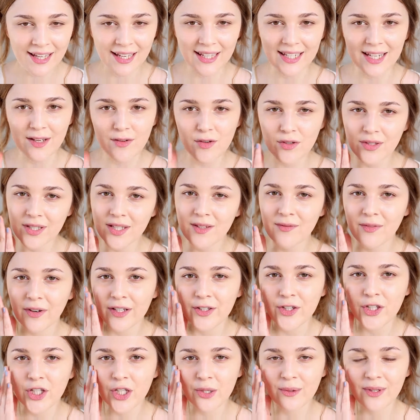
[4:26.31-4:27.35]
It leaves your skin
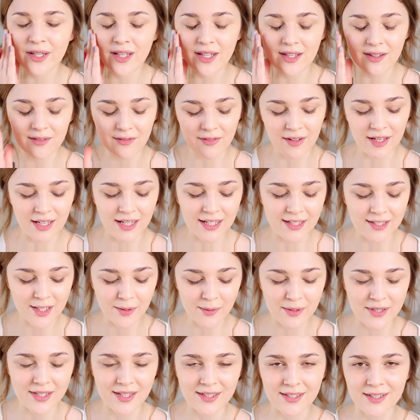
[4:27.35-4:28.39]
very dewy feeling,
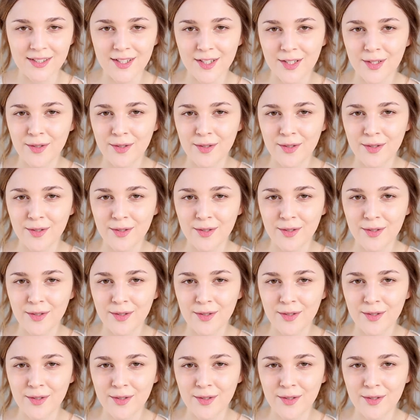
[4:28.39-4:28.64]
so it doesn't